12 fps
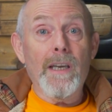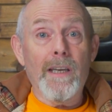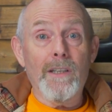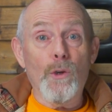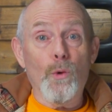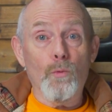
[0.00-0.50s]

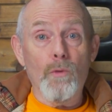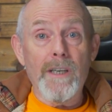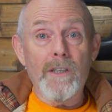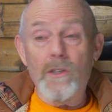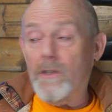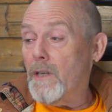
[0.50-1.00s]
in your
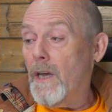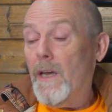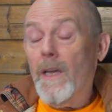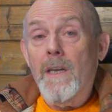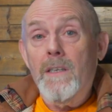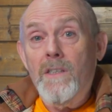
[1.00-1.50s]
region.
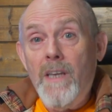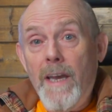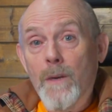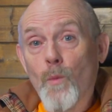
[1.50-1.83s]
10